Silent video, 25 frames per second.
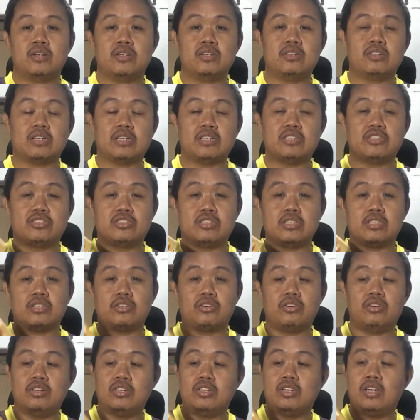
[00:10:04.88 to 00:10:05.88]
you can check
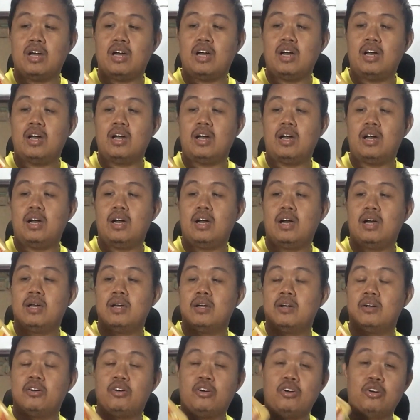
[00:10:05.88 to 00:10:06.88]

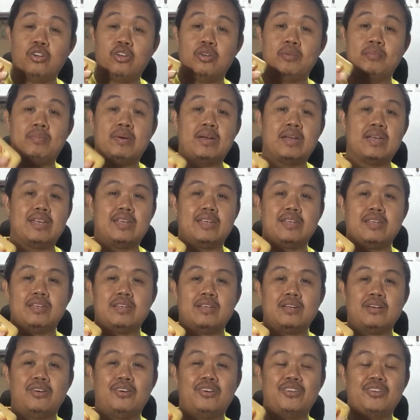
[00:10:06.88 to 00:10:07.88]
all of my
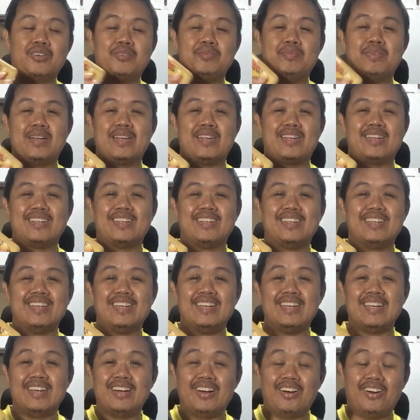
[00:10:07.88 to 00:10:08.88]
all of my
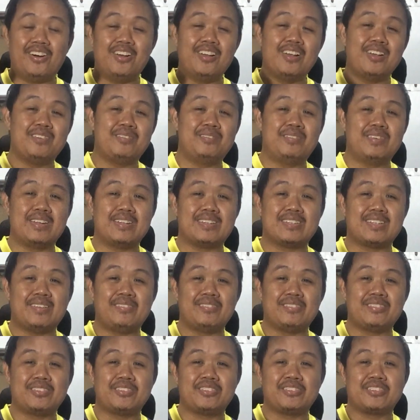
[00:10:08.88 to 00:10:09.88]
all of my
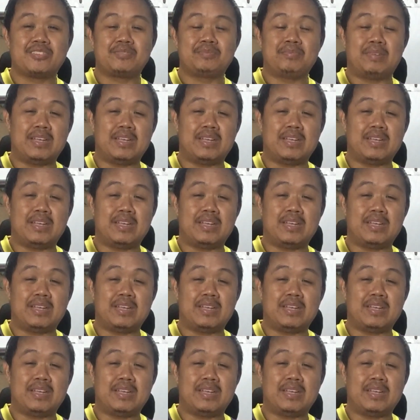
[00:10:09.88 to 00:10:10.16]
Samsung